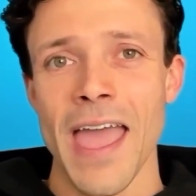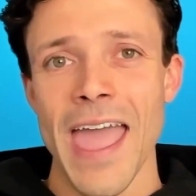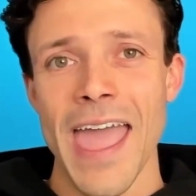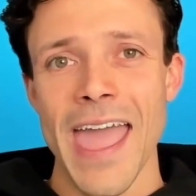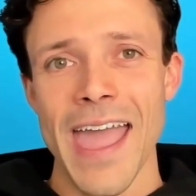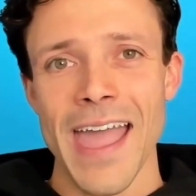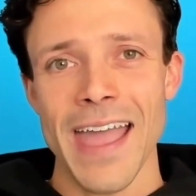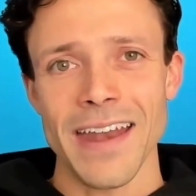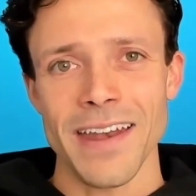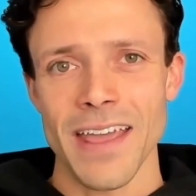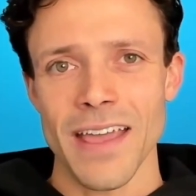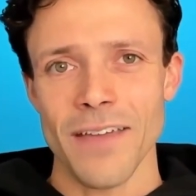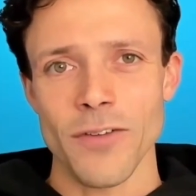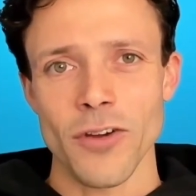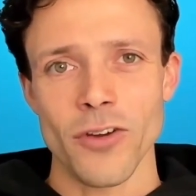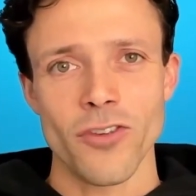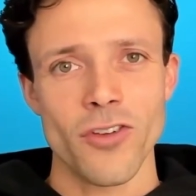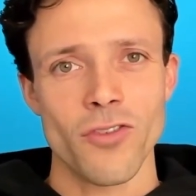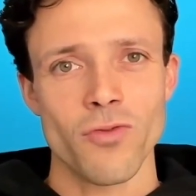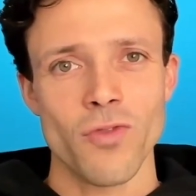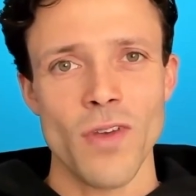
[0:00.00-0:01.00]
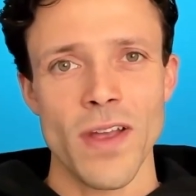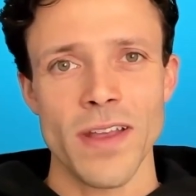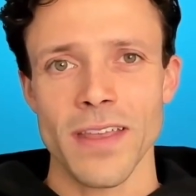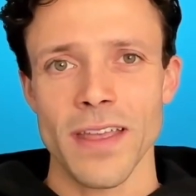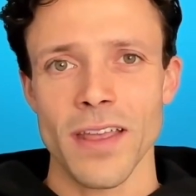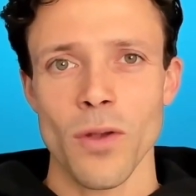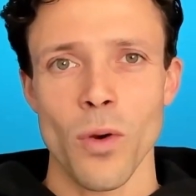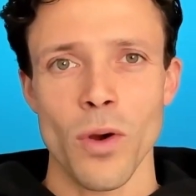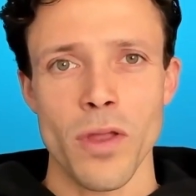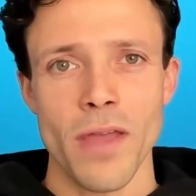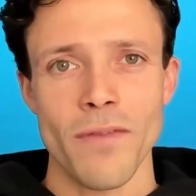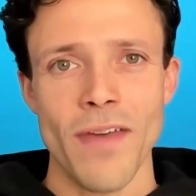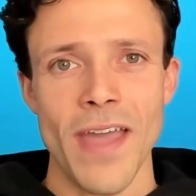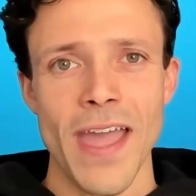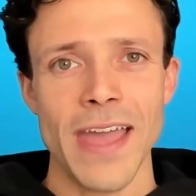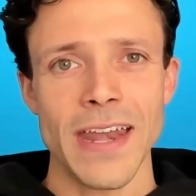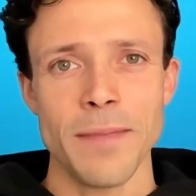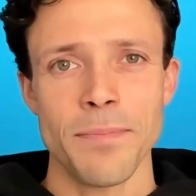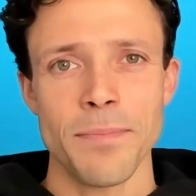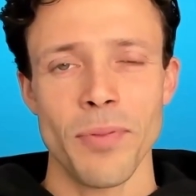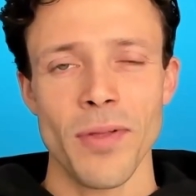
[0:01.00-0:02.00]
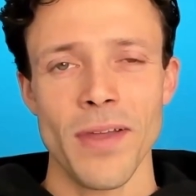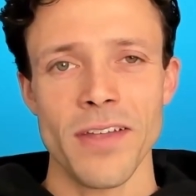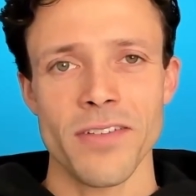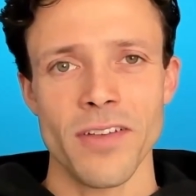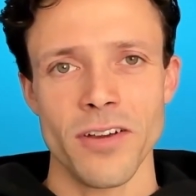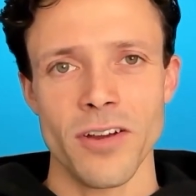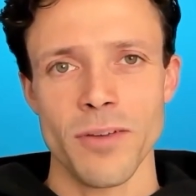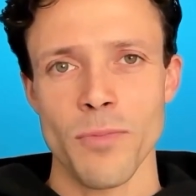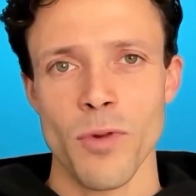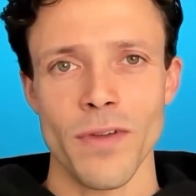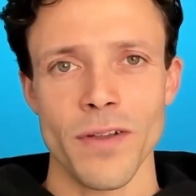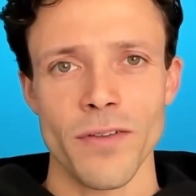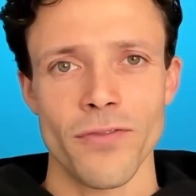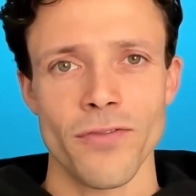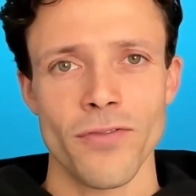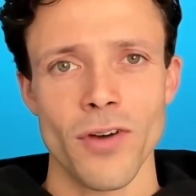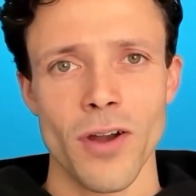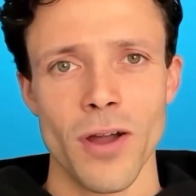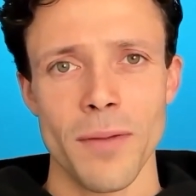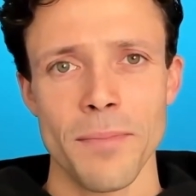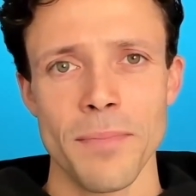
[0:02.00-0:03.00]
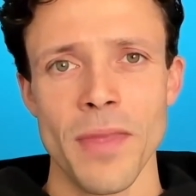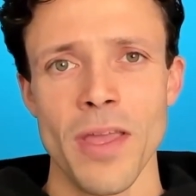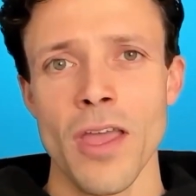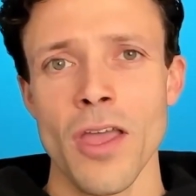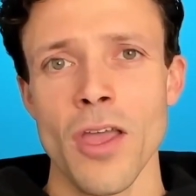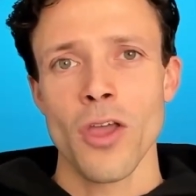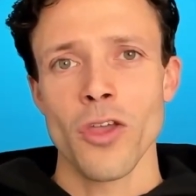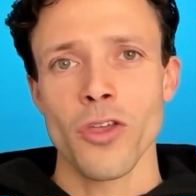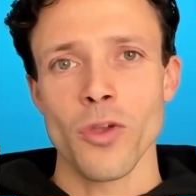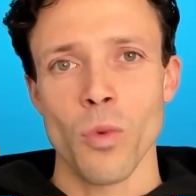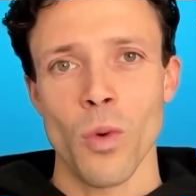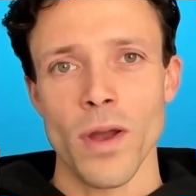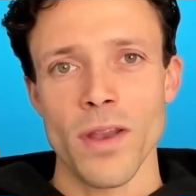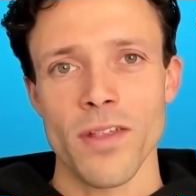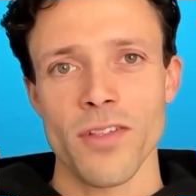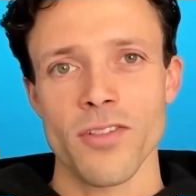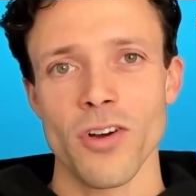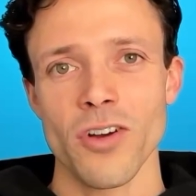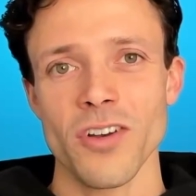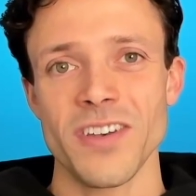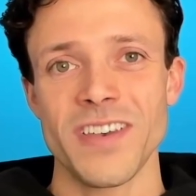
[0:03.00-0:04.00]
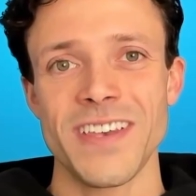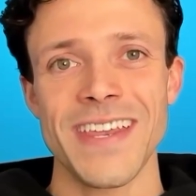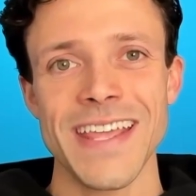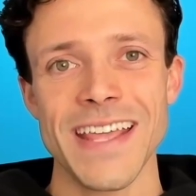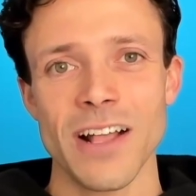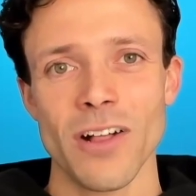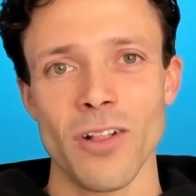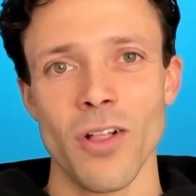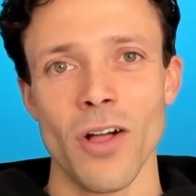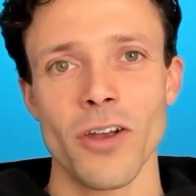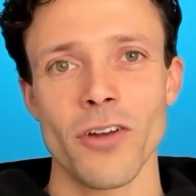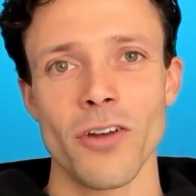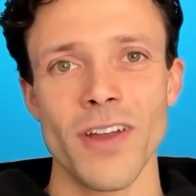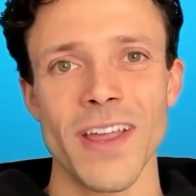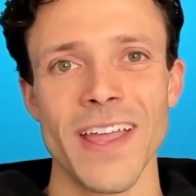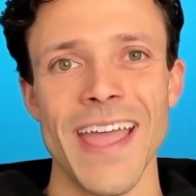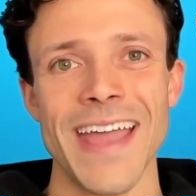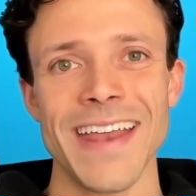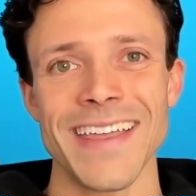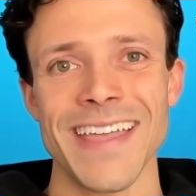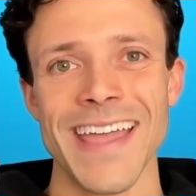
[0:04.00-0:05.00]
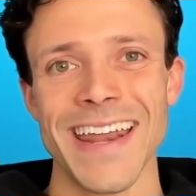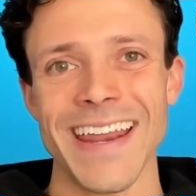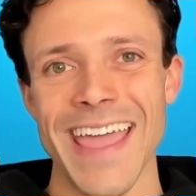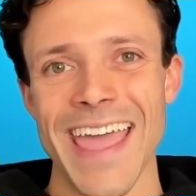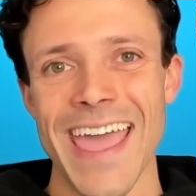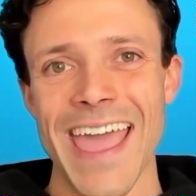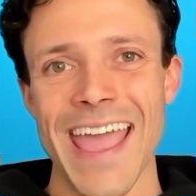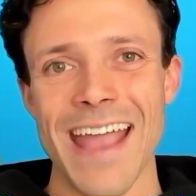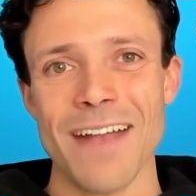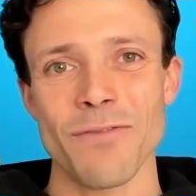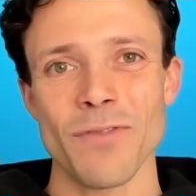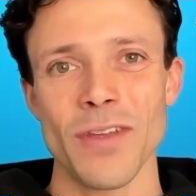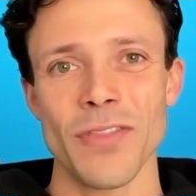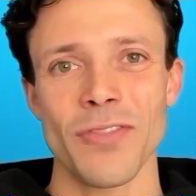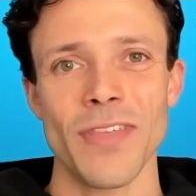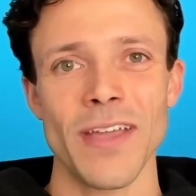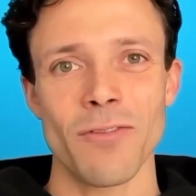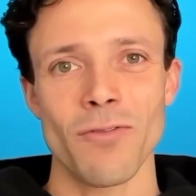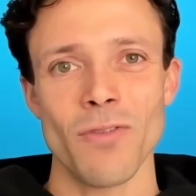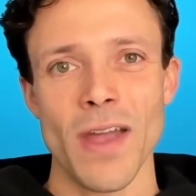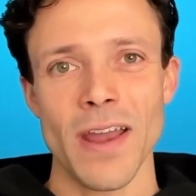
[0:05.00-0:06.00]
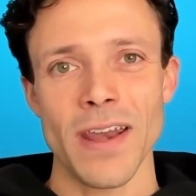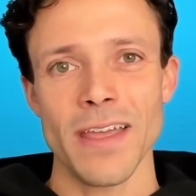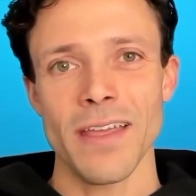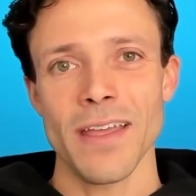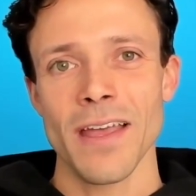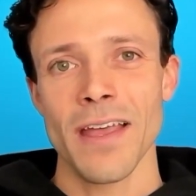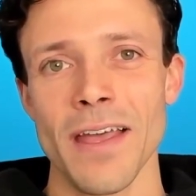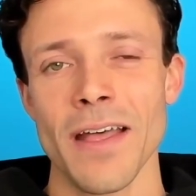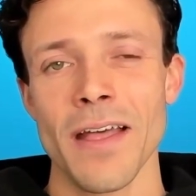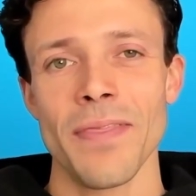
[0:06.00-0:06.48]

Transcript: And if you're just renting or you have any place that you're moving from, you want to start decluttering and getting everything ready.